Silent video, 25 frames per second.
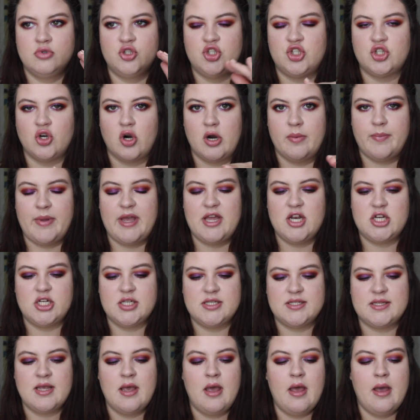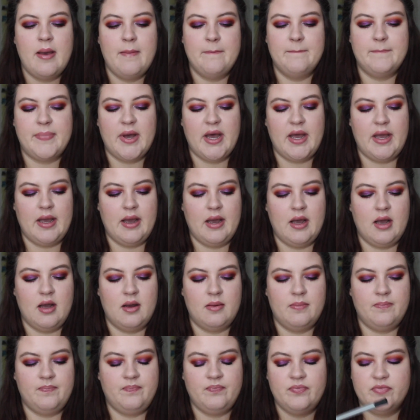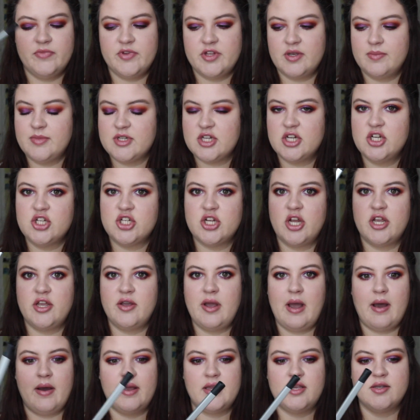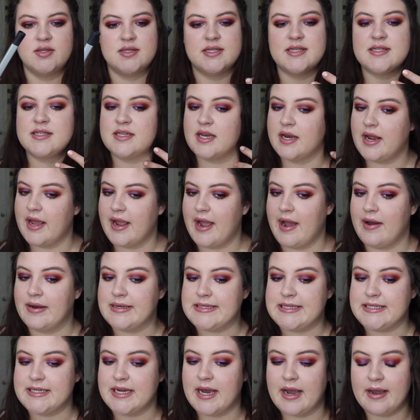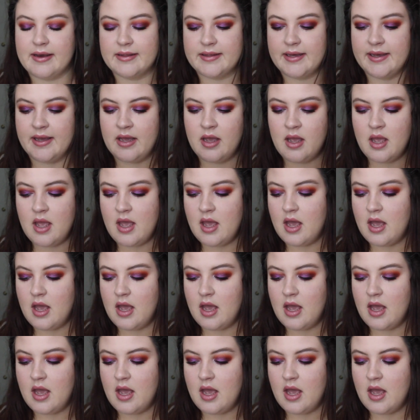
sharp edges, but so I'm just going to show you how I use this today, how I style it.